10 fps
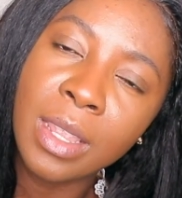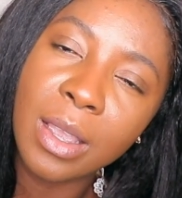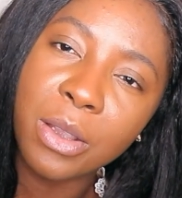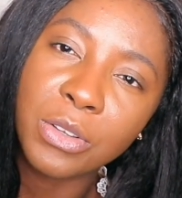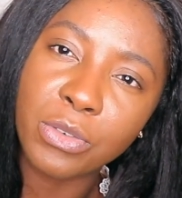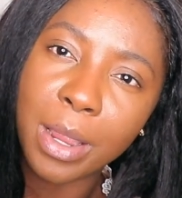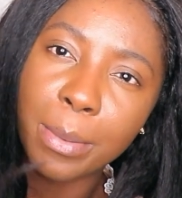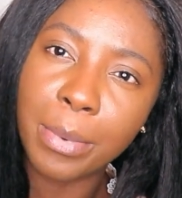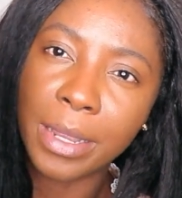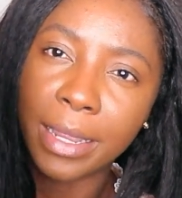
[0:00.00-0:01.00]
I'll try
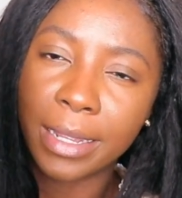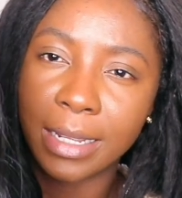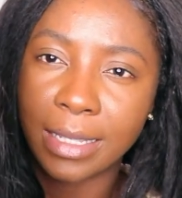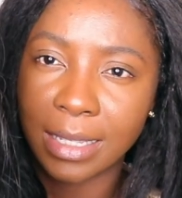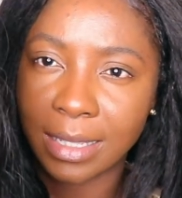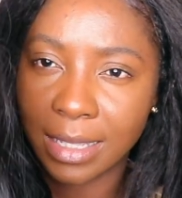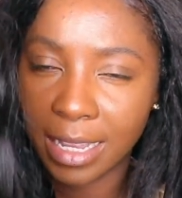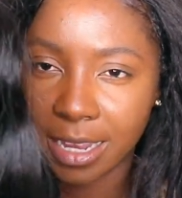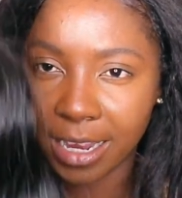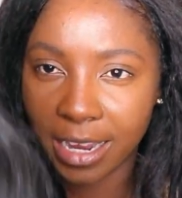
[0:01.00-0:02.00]
it. But yeah, this is
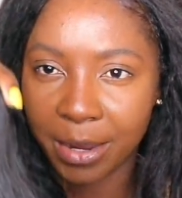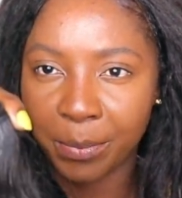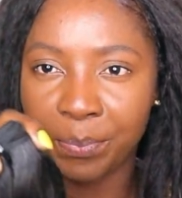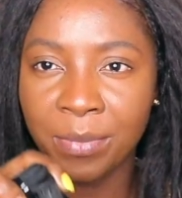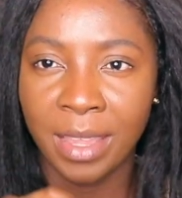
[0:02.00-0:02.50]
the hair.